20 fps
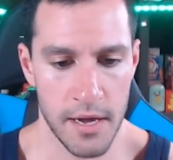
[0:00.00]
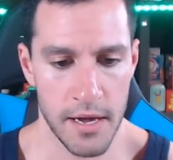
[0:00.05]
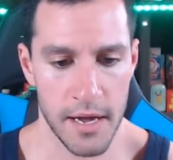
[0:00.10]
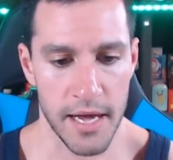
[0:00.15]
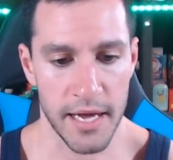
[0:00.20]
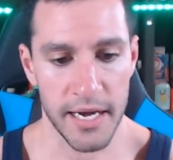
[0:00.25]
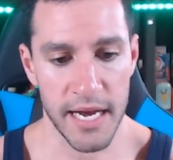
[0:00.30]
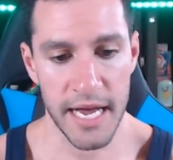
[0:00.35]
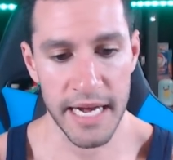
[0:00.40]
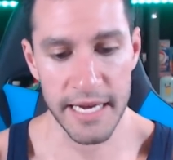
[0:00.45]

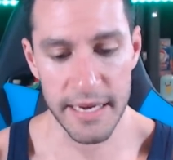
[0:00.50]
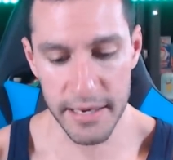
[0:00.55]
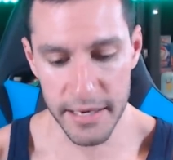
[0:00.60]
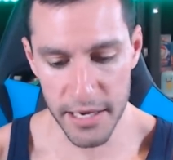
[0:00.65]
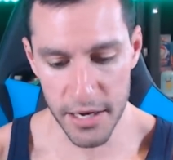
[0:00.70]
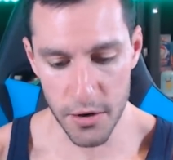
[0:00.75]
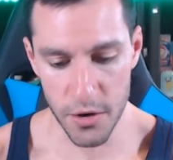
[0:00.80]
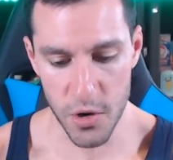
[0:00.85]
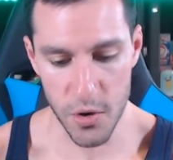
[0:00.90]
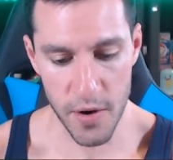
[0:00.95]
And a
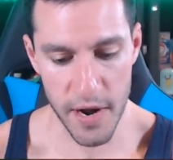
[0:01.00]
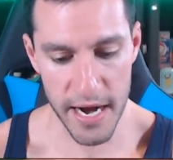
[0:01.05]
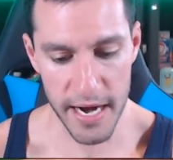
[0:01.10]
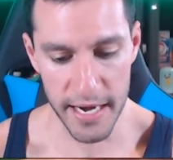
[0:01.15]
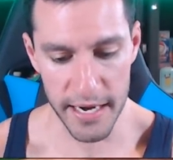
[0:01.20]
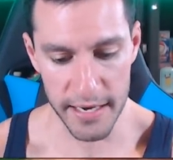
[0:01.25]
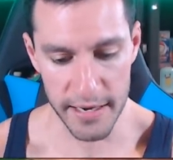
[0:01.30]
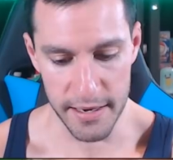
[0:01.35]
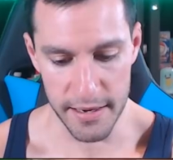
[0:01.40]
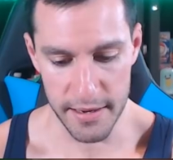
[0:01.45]

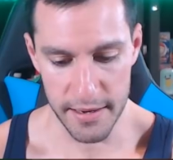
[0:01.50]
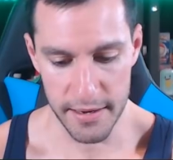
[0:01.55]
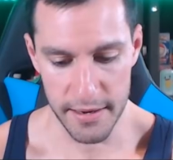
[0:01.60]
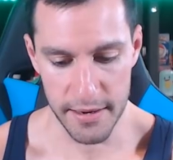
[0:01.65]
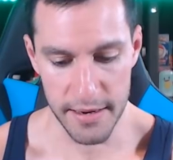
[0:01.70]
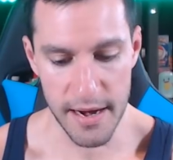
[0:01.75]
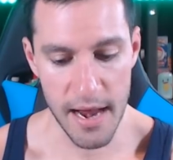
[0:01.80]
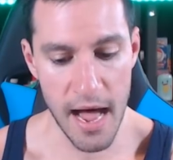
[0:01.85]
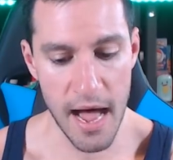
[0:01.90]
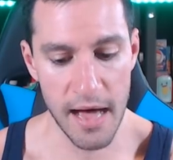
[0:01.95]
Nidoqueen,
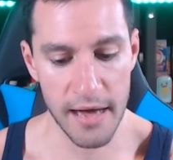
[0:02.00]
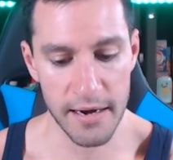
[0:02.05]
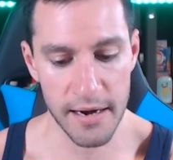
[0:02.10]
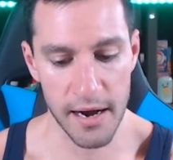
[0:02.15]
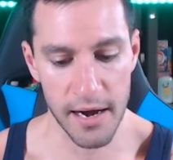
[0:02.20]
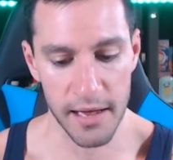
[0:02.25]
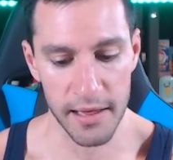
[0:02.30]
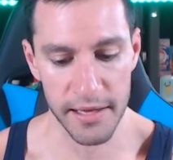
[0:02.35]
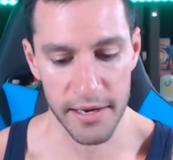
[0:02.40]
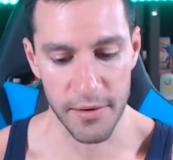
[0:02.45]

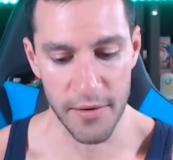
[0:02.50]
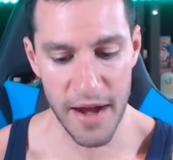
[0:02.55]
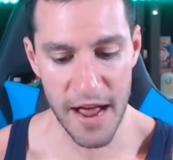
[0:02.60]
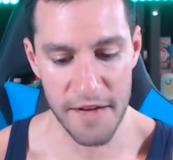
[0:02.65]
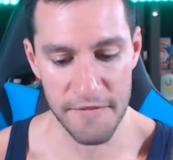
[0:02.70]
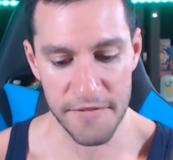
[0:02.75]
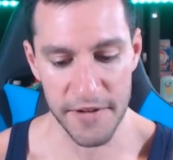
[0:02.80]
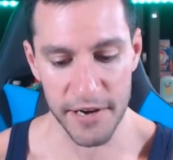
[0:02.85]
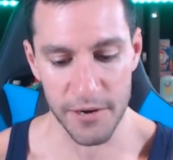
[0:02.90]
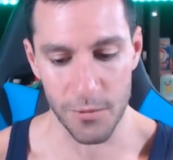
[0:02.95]

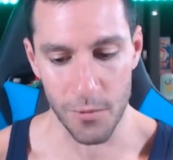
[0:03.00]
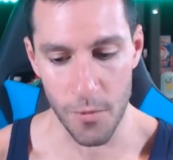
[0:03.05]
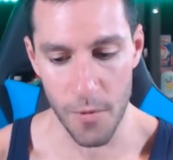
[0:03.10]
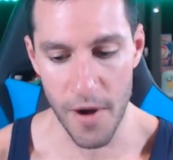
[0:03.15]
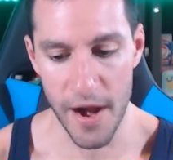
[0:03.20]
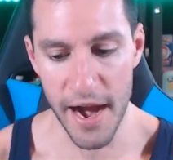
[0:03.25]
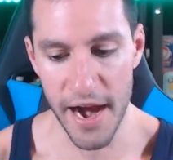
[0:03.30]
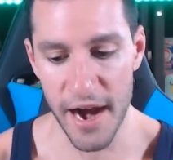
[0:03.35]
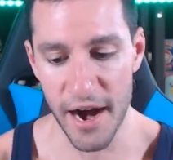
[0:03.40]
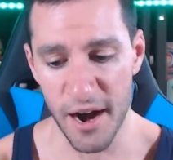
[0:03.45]
non-holographic
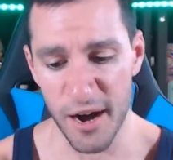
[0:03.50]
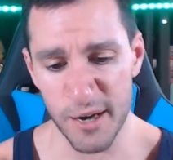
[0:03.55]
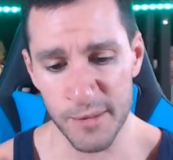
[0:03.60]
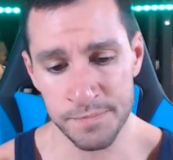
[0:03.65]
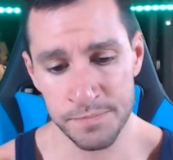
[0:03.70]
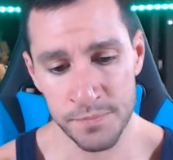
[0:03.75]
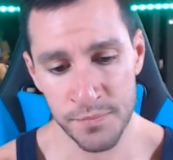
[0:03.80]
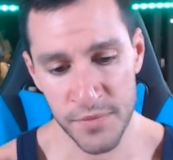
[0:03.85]
rare.